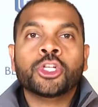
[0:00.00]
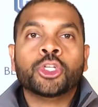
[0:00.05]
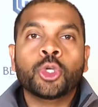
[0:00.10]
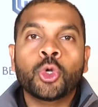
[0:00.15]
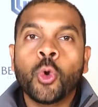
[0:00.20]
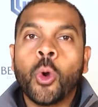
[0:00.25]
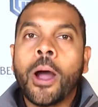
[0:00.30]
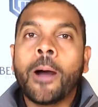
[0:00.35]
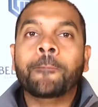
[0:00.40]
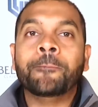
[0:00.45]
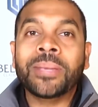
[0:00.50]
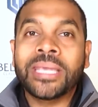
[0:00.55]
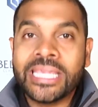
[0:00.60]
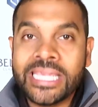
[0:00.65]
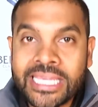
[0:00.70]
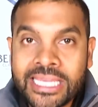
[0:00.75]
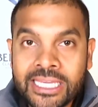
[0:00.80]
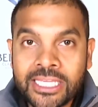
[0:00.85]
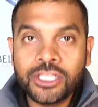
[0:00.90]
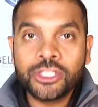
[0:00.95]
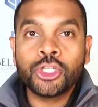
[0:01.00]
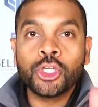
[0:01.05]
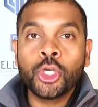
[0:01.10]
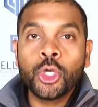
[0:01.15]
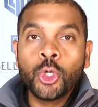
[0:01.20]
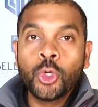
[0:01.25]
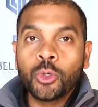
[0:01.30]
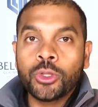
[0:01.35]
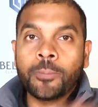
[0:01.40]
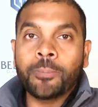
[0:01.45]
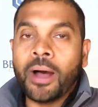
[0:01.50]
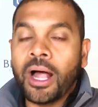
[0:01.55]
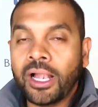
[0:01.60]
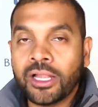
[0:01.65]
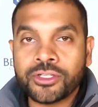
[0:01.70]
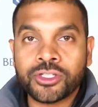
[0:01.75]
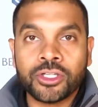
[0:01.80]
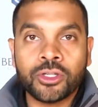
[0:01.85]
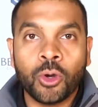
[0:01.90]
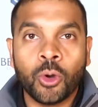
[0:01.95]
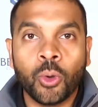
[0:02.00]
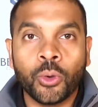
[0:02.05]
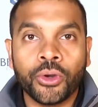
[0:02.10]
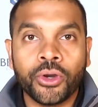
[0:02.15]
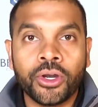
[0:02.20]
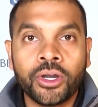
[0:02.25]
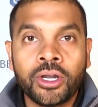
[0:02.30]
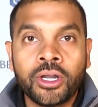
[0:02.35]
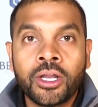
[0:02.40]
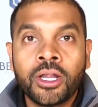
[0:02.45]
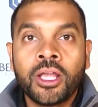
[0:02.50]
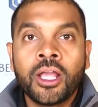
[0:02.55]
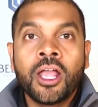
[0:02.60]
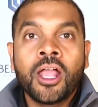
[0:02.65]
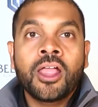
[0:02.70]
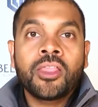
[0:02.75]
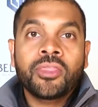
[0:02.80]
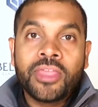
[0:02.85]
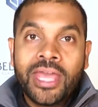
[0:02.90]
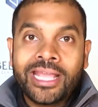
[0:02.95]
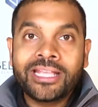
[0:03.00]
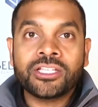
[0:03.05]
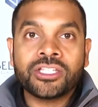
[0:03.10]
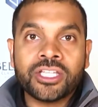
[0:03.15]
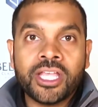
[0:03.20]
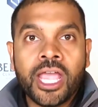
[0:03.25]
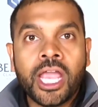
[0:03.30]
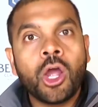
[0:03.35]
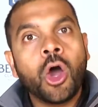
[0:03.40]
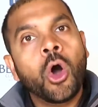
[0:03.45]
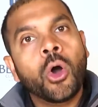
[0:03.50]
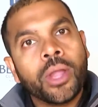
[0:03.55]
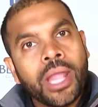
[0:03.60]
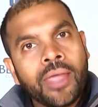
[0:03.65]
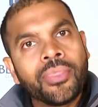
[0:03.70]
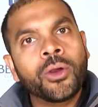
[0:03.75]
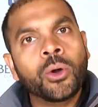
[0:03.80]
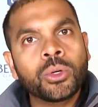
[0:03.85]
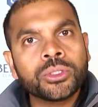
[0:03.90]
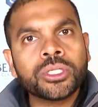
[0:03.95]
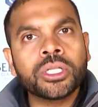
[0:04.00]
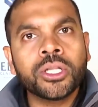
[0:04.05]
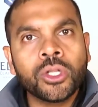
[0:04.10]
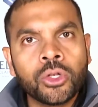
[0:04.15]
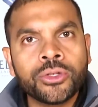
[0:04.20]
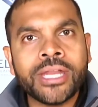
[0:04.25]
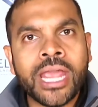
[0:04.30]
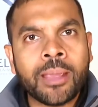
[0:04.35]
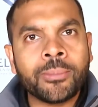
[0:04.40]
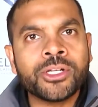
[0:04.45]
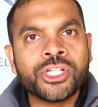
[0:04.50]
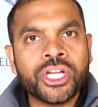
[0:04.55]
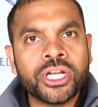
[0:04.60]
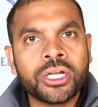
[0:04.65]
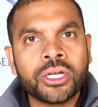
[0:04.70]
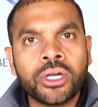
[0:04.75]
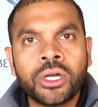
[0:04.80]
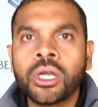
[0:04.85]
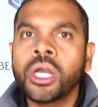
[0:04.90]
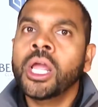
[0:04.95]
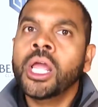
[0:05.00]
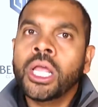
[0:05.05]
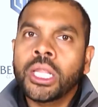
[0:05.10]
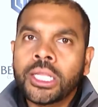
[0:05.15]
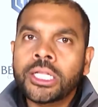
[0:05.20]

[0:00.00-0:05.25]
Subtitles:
To appease you, the policyholder, they say, oh yeah, there was a little damage here.